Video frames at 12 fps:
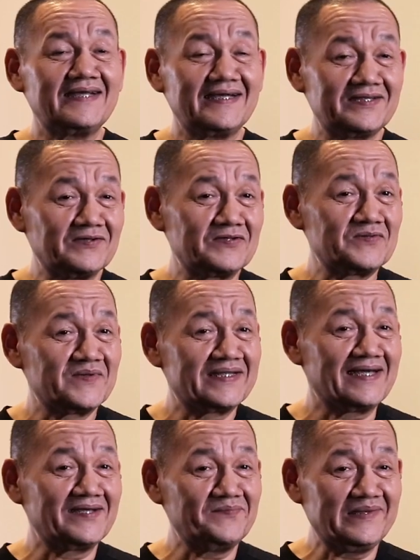diagnosed with
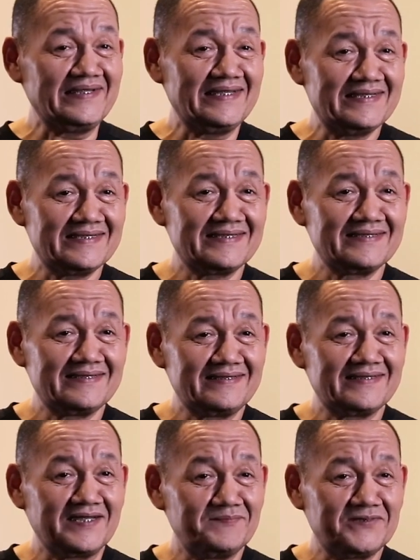diabetes type